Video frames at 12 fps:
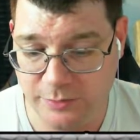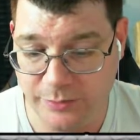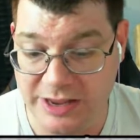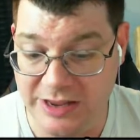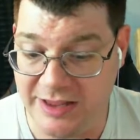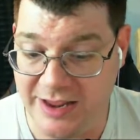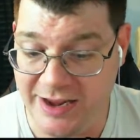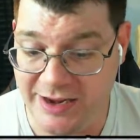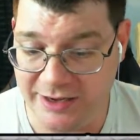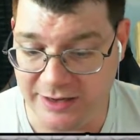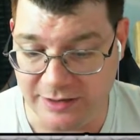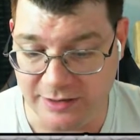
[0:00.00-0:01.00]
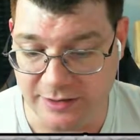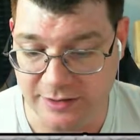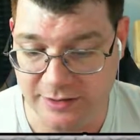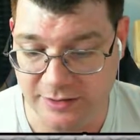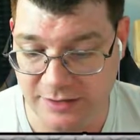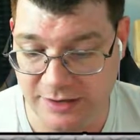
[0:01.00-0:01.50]
we can.
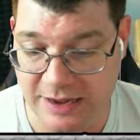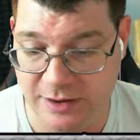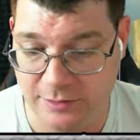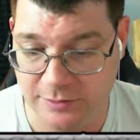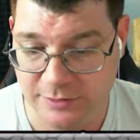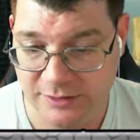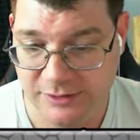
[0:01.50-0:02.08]
Now,